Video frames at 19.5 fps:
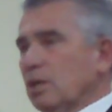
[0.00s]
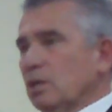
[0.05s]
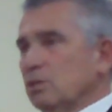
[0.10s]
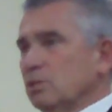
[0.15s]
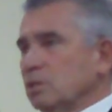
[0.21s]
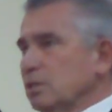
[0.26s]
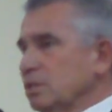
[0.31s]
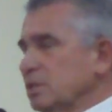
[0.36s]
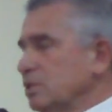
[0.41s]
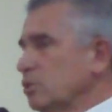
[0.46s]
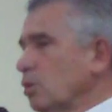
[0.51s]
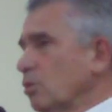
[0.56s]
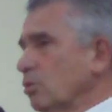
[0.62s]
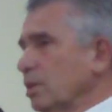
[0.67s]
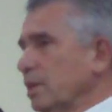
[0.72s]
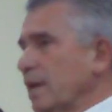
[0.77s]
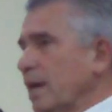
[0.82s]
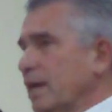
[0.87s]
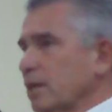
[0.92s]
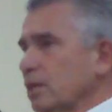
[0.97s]
because it's
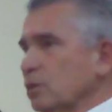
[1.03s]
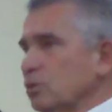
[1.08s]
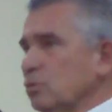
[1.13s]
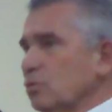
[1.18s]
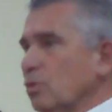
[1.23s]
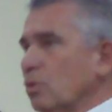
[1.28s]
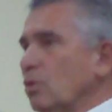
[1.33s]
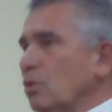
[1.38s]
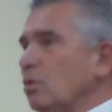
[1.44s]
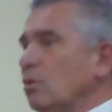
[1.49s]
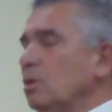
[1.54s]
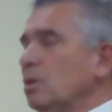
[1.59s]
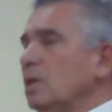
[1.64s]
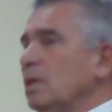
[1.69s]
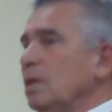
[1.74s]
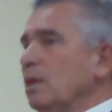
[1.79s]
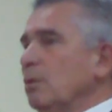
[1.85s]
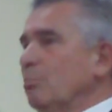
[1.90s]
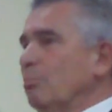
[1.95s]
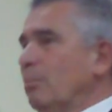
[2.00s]
totally out of
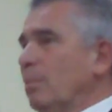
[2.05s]
control.